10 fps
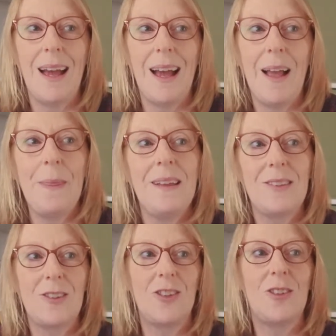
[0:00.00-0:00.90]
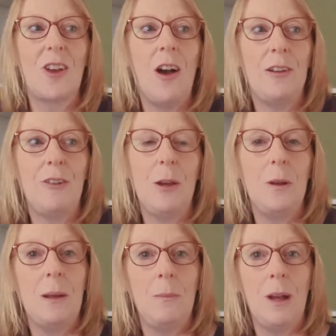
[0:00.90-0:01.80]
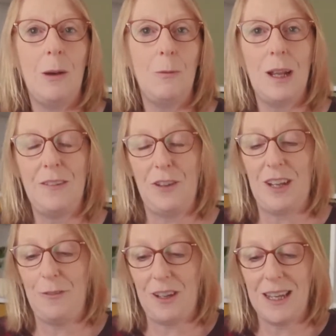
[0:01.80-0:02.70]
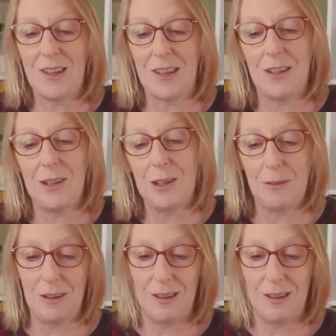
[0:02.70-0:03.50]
that's just kind of like when if I need to